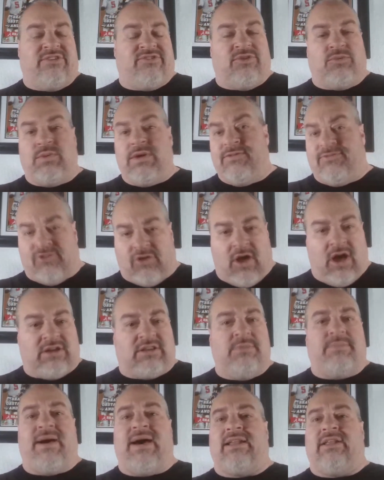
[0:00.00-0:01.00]
And we've talked
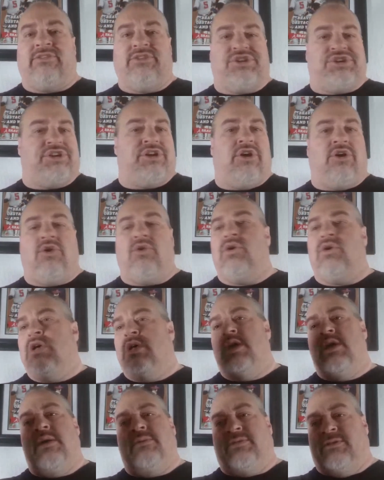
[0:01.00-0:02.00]
about on the show
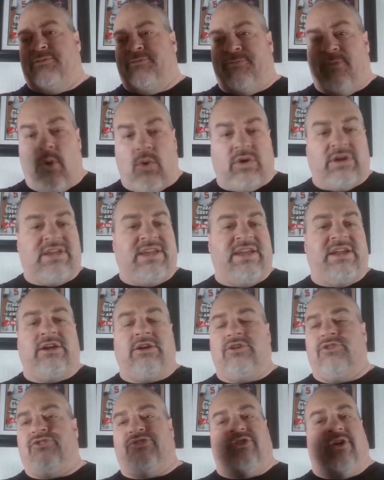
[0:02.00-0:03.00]
the 4
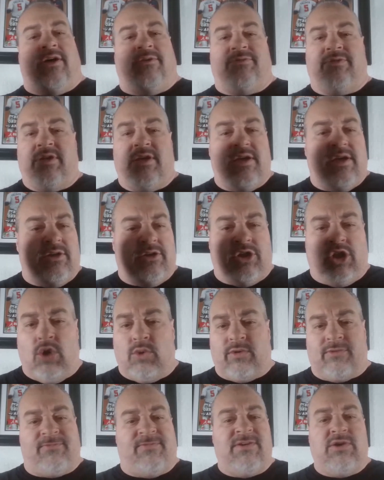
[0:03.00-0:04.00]
years of
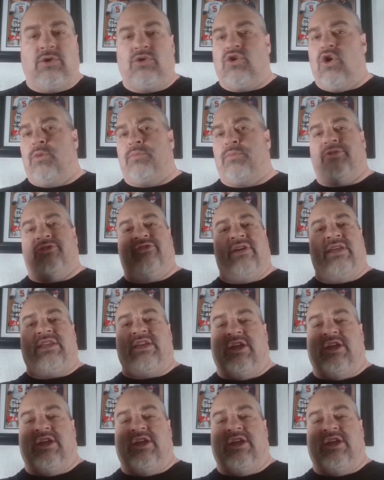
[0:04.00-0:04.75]
lower field goal percentage.